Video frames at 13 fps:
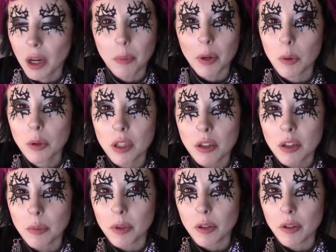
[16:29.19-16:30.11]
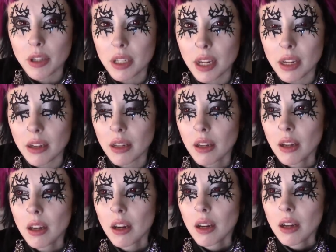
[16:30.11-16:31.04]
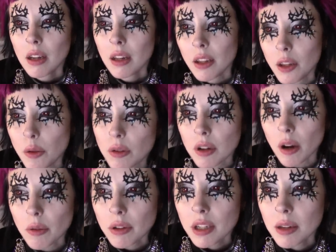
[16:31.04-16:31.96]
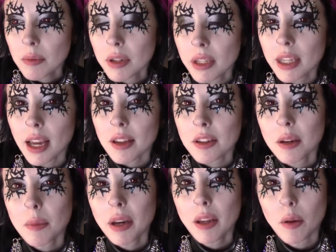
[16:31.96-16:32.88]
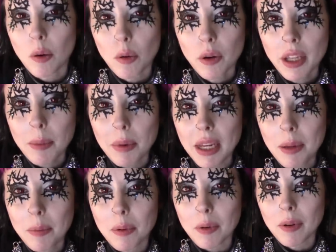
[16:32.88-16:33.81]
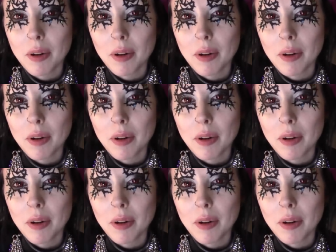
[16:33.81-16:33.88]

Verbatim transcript: but it always used to be Jury's Inn, you don't seem to get so many horny people